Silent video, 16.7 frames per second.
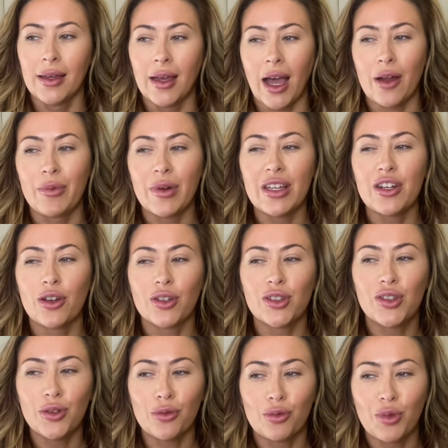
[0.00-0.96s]
I really don't
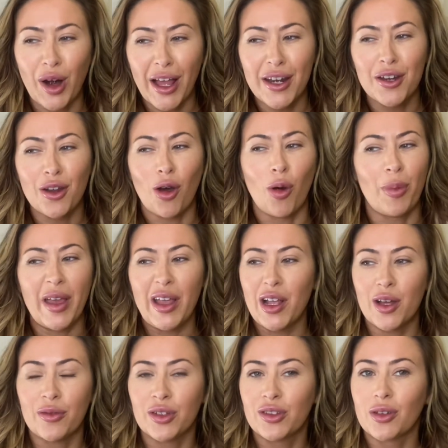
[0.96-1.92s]
suit red or
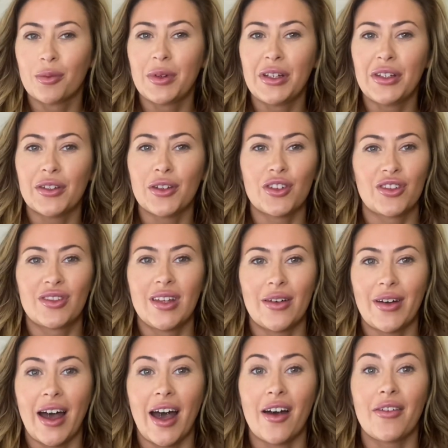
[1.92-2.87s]
pink for some reason, just
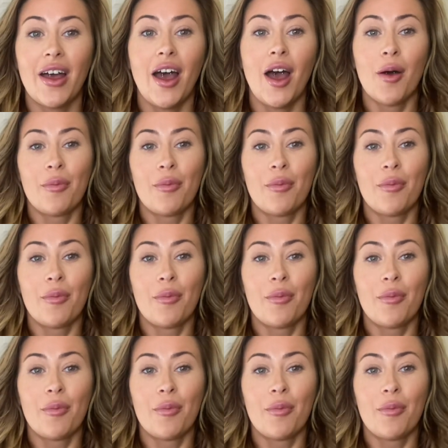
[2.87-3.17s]
never have.